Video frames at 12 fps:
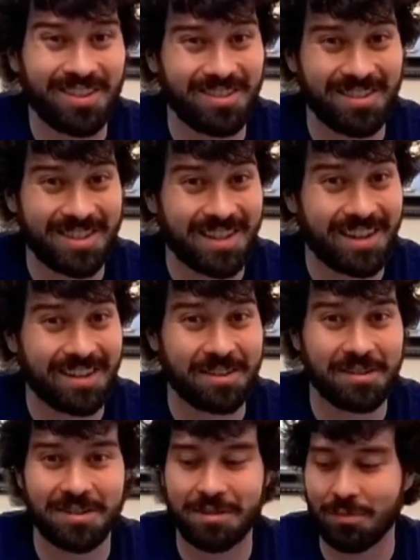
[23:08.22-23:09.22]
they're the
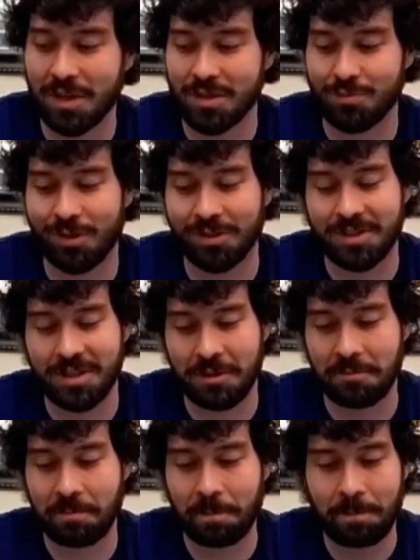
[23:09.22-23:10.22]
Tigers baseball
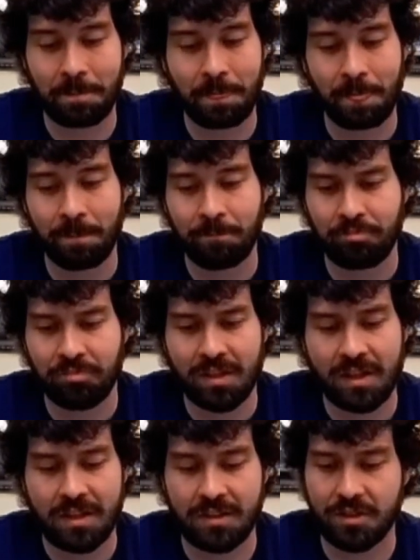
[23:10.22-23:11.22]
team,
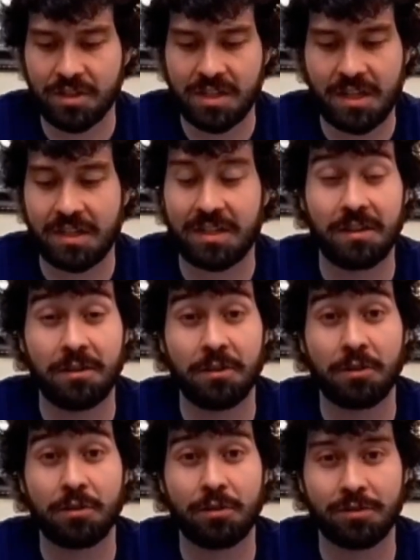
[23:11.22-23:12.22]
and just kind of get a little
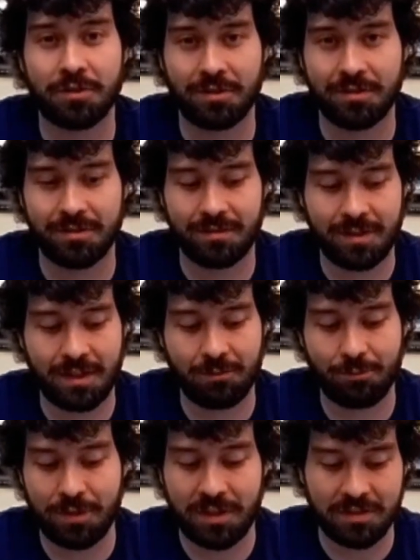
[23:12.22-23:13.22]
culture. And I'm
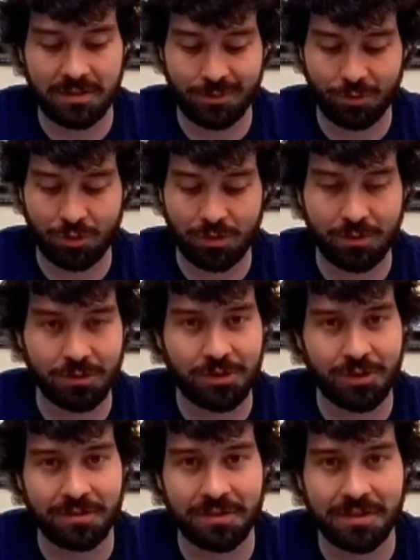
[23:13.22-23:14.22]
gonna be getting some more culture
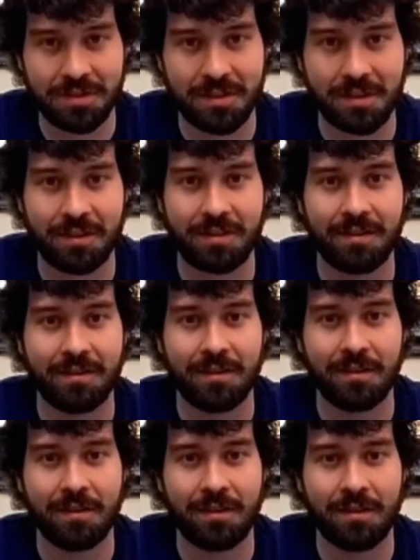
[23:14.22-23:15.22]
on this thing.
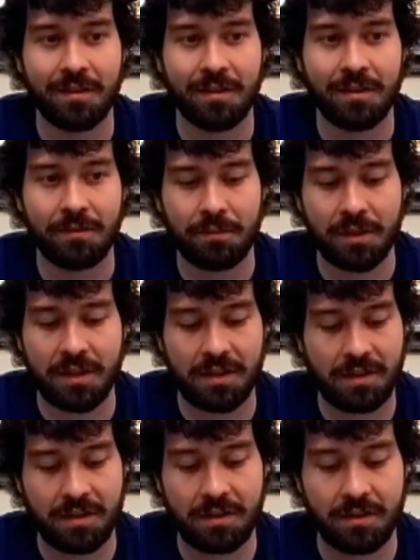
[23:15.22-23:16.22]
Playing
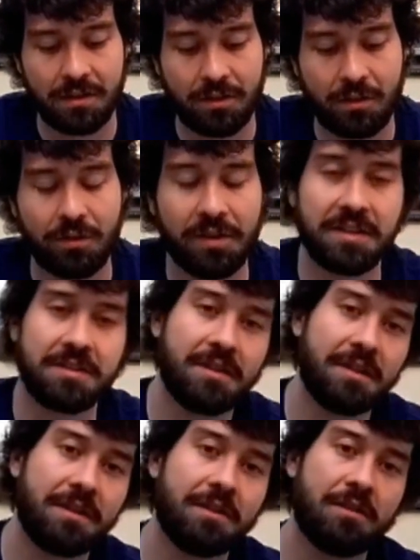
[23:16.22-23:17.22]
it all night
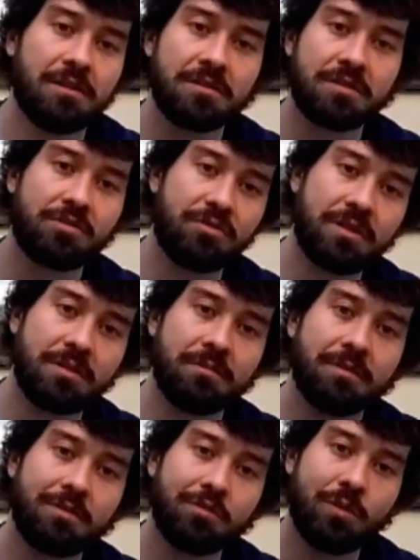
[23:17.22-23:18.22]
tonight on
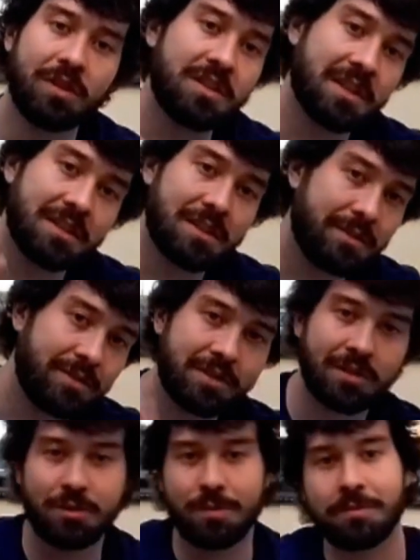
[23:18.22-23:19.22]
stream.
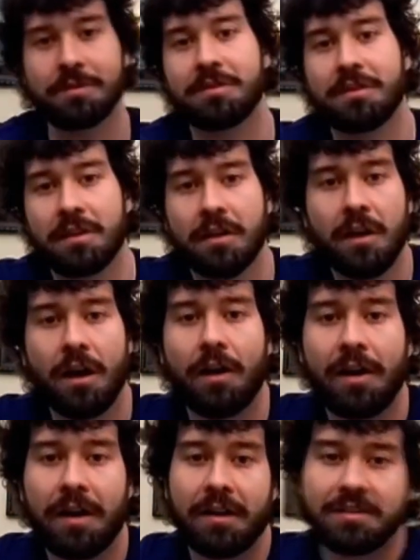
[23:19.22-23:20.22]
Twitch.tv/PepsiClean. All right, I'll